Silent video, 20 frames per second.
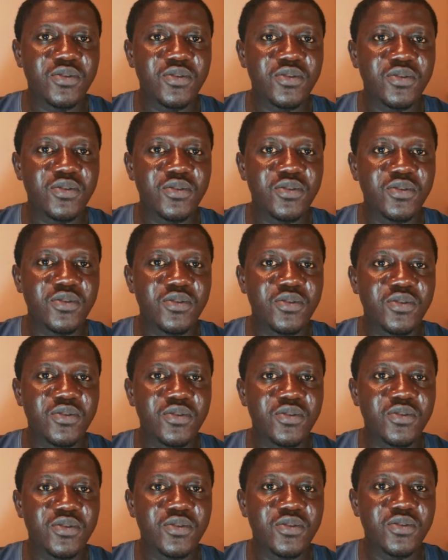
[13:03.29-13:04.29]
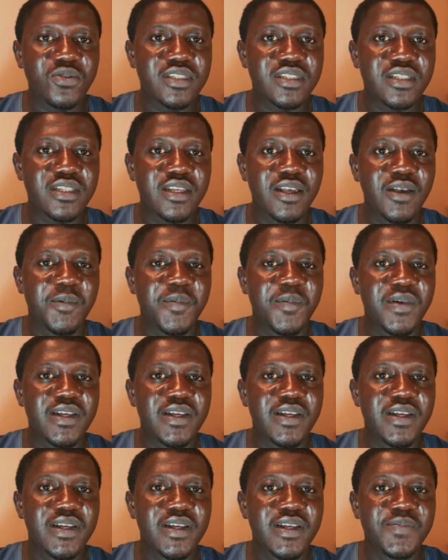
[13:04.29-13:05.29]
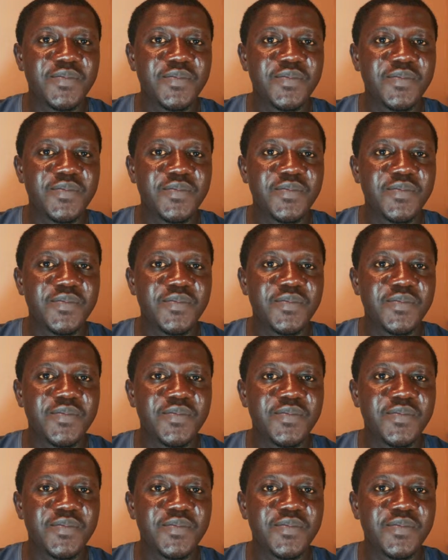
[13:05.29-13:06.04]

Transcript: sessions serious and learn it.